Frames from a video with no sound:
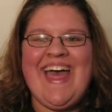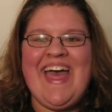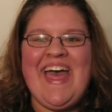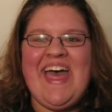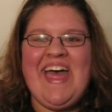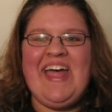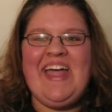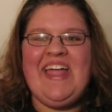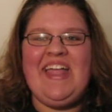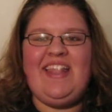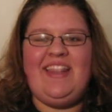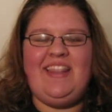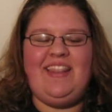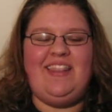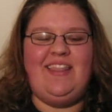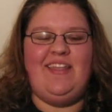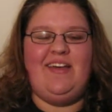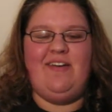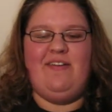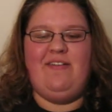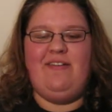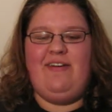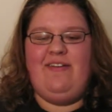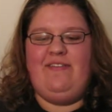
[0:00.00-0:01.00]

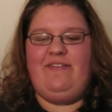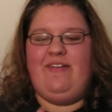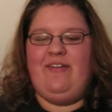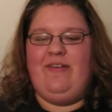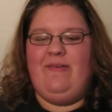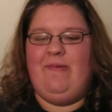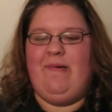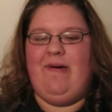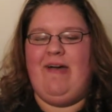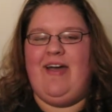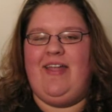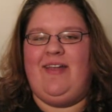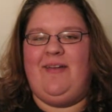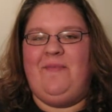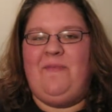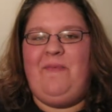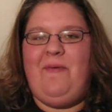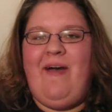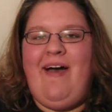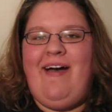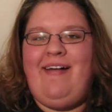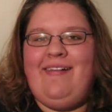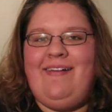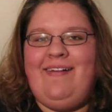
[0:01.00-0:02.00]
Hello everyone,
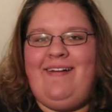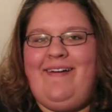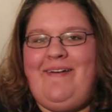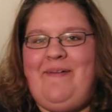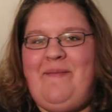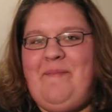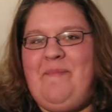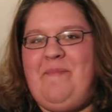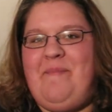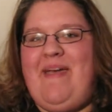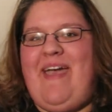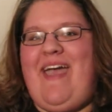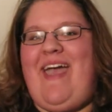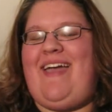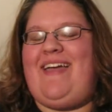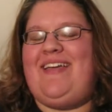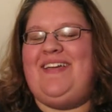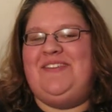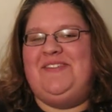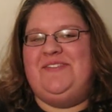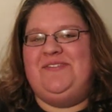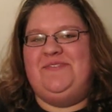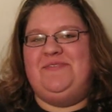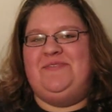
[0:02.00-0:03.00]
welcome back
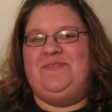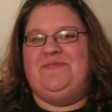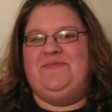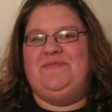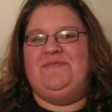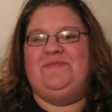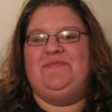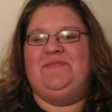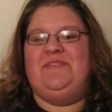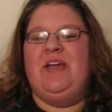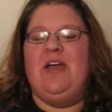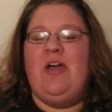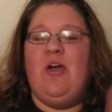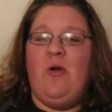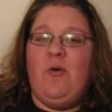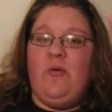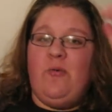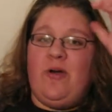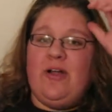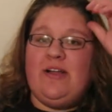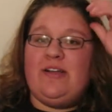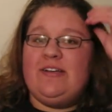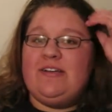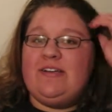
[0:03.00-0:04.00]
to
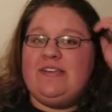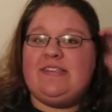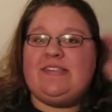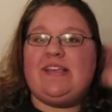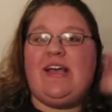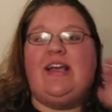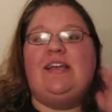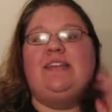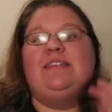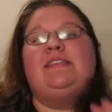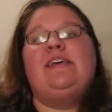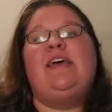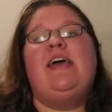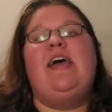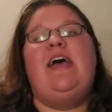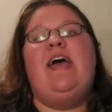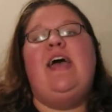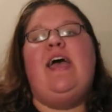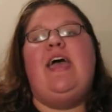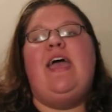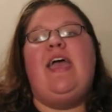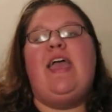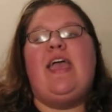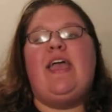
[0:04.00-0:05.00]
Wonder Designs,
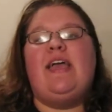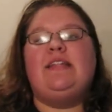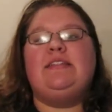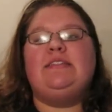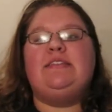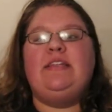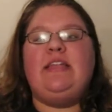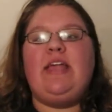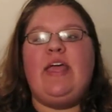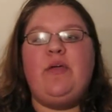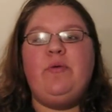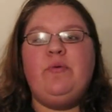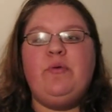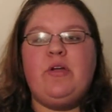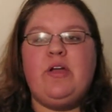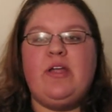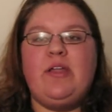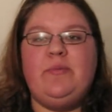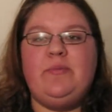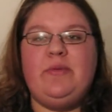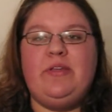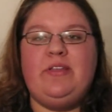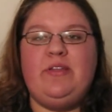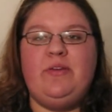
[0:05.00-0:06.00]
and today we're
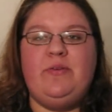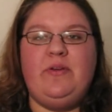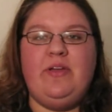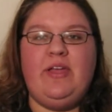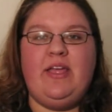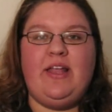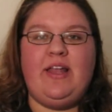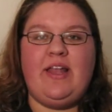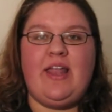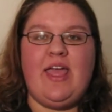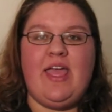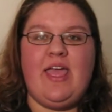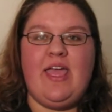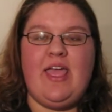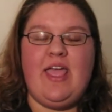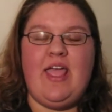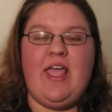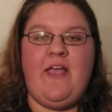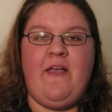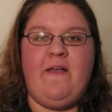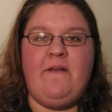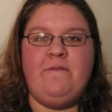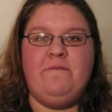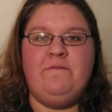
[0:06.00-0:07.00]
going to be doing
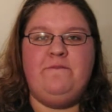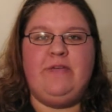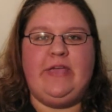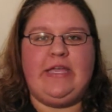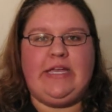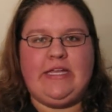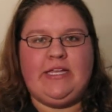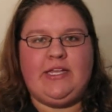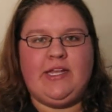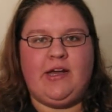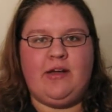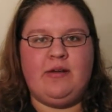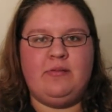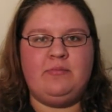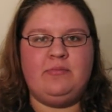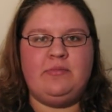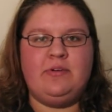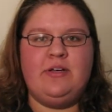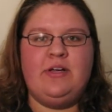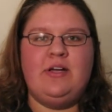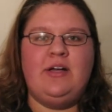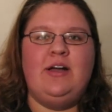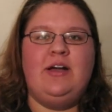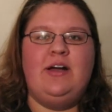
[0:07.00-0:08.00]
a victim
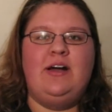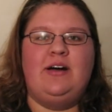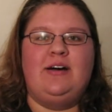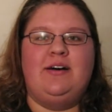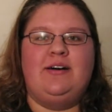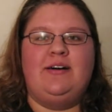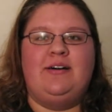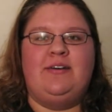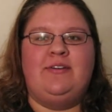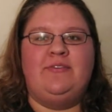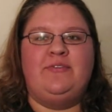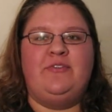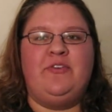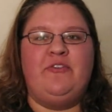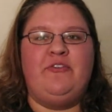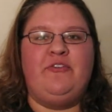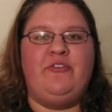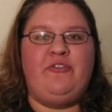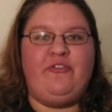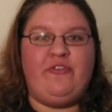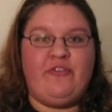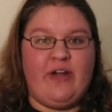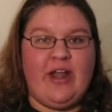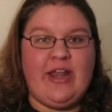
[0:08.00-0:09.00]
of
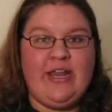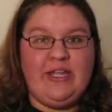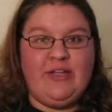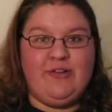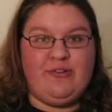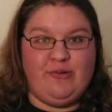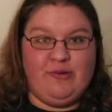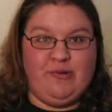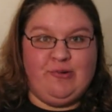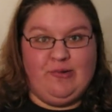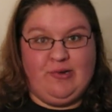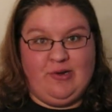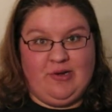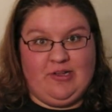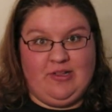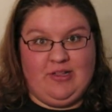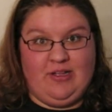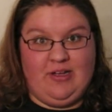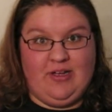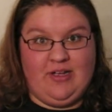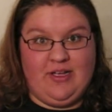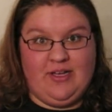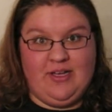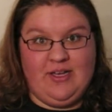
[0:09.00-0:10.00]
Freddy Krueger
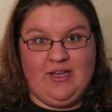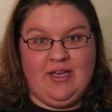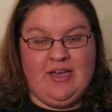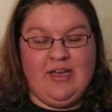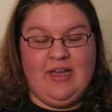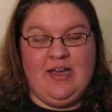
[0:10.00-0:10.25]
look.